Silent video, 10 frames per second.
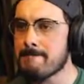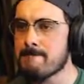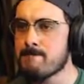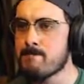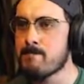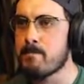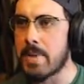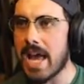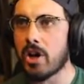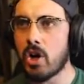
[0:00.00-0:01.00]

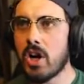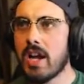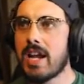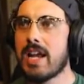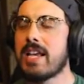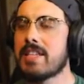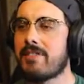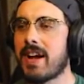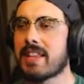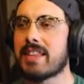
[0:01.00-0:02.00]
better is
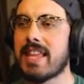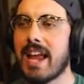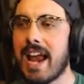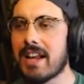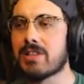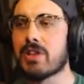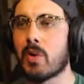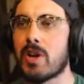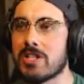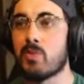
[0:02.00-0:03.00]
the fact that they answer the
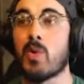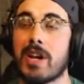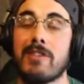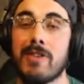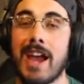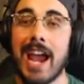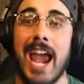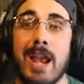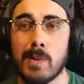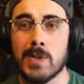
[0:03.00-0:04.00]
question, what if
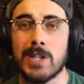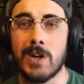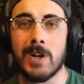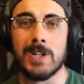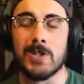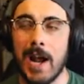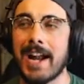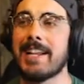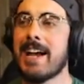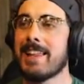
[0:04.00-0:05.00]
animals could
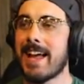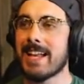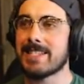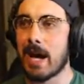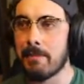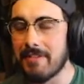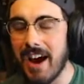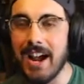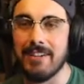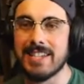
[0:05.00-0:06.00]
contract that zombie
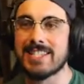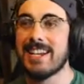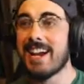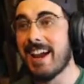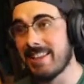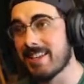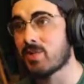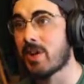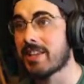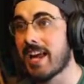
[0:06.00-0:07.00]
virus? And
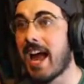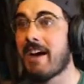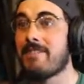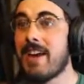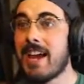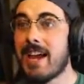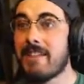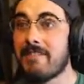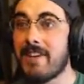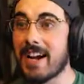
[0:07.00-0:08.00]
this one, they have
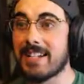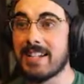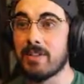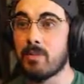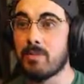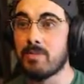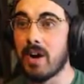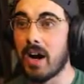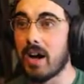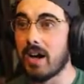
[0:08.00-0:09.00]
infected
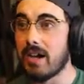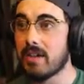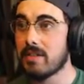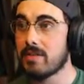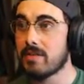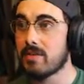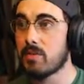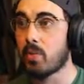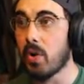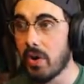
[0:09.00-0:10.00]

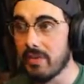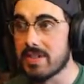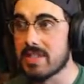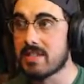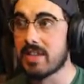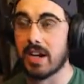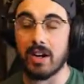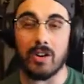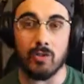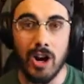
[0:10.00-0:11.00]
wolves that are
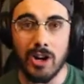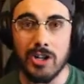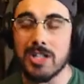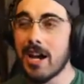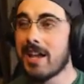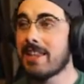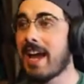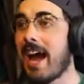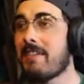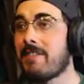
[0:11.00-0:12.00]
called runners. They
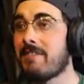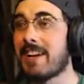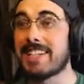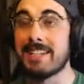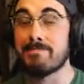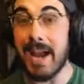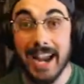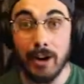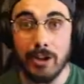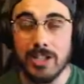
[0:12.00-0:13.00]
have infected
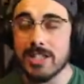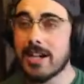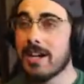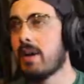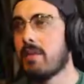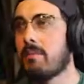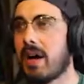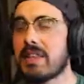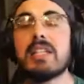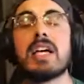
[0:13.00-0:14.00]
bears.
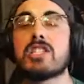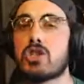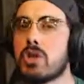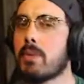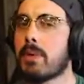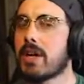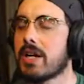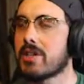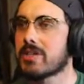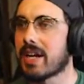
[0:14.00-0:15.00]
But I think that's super
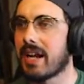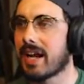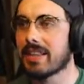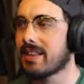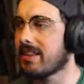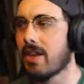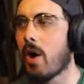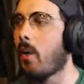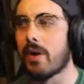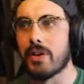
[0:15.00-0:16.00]
interesting. Like,
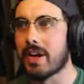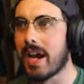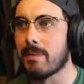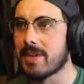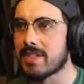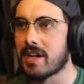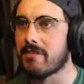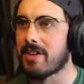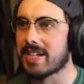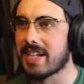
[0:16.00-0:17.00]
no other game has done
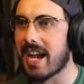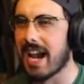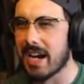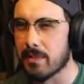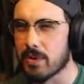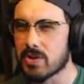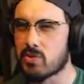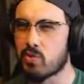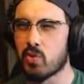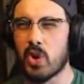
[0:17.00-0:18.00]
infected
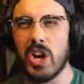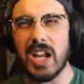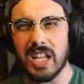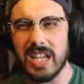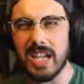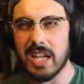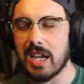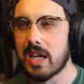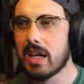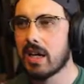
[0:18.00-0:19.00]
animals, really.
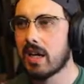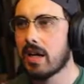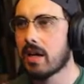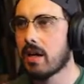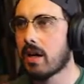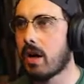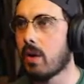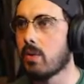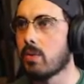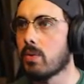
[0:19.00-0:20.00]

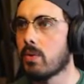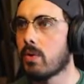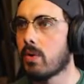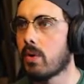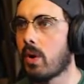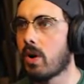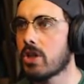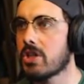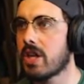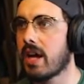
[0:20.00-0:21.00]
Oh,
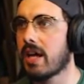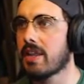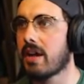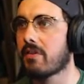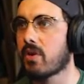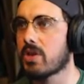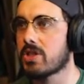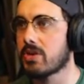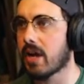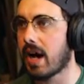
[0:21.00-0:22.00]
shit. And then, of
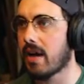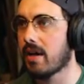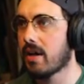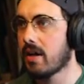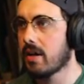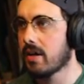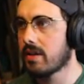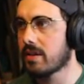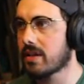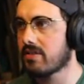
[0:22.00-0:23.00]
course, you got
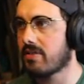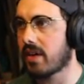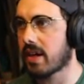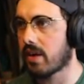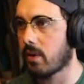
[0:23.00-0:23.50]
these fucking